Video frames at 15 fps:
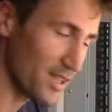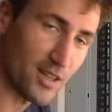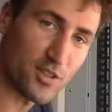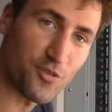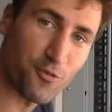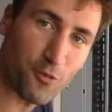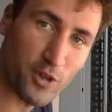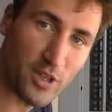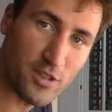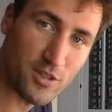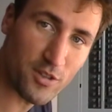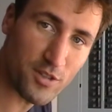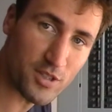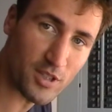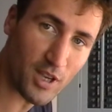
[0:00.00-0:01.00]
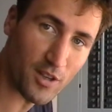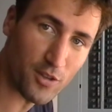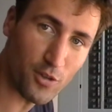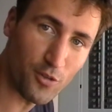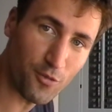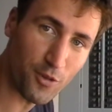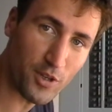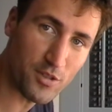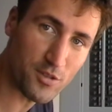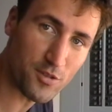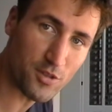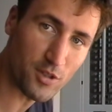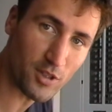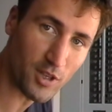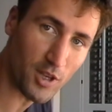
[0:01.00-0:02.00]
got his freezers, he's got two
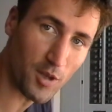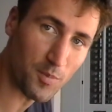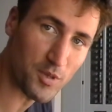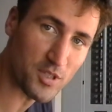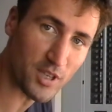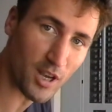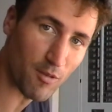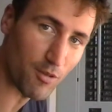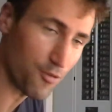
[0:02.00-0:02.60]
freezers hooked up, he's got